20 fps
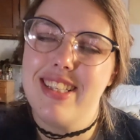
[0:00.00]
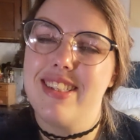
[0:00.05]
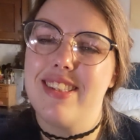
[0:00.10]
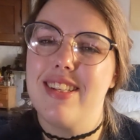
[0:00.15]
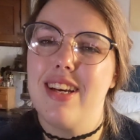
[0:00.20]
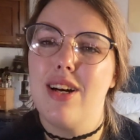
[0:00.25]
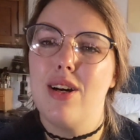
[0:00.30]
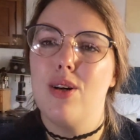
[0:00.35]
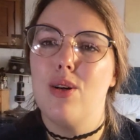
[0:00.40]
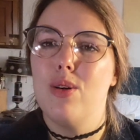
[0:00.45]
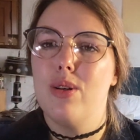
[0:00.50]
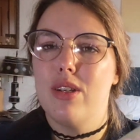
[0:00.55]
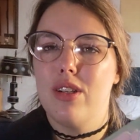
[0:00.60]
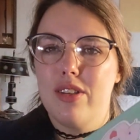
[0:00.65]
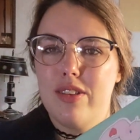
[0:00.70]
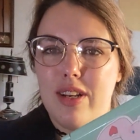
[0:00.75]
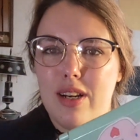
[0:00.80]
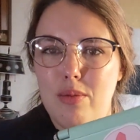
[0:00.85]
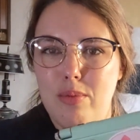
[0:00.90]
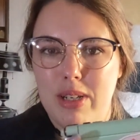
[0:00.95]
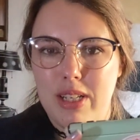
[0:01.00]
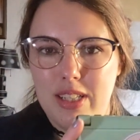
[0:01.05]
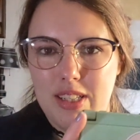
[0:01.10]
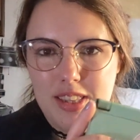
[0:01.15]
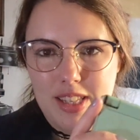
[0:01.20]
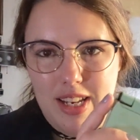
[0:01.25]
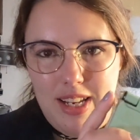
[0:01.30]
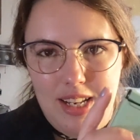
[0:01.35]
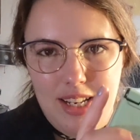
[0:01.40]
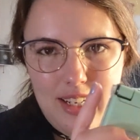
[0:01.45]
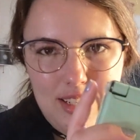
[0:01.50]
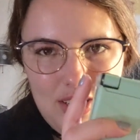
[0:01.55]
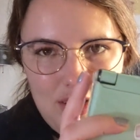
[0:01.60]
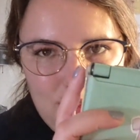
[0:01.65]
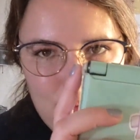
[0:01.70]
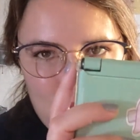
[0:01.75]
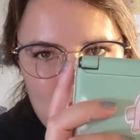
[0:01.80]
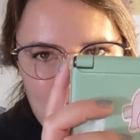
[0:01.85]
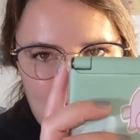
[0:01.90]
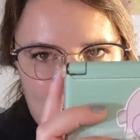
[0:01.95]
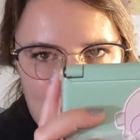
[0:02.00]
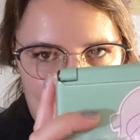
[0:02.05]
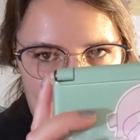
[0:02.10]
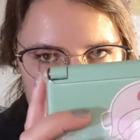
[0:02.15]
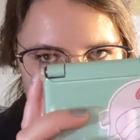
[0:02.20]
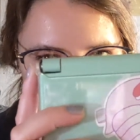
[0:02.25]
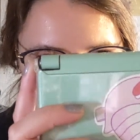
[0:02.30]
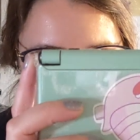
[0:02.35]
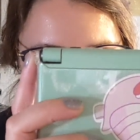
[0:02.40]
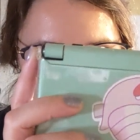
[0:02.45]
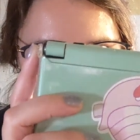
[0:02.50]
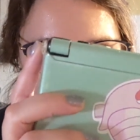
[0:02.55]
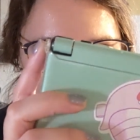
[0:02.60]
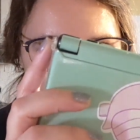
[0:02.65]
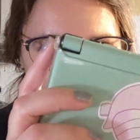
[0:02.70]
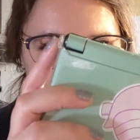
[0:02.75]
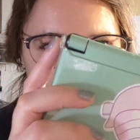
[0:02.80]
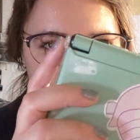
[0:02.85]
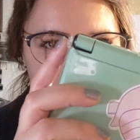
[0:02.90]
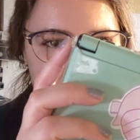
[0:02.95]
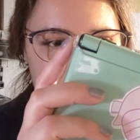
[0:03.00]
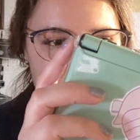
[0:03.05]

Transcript: So to start with, I just want to highlight these.